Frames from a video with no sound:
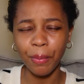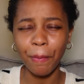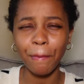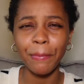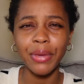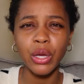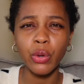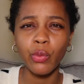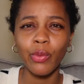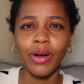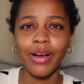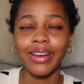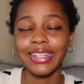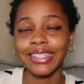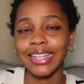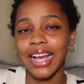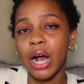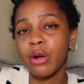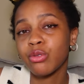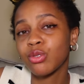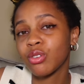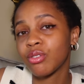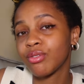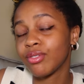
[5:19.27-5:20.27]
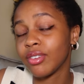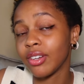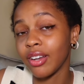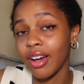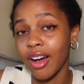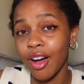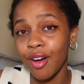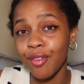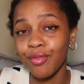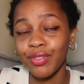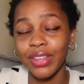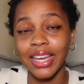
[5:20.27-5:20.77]
Meanwhile, it's out of
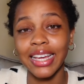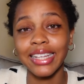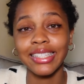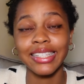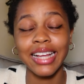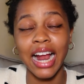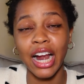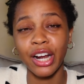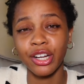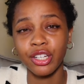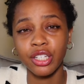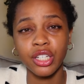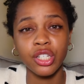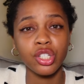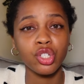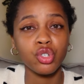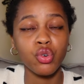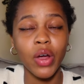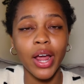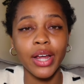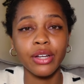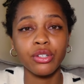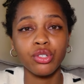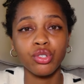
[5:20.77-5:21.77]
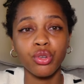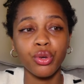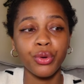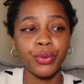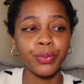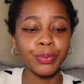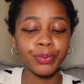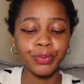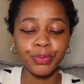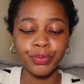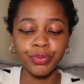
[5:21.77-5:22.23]
love that he's actually trying to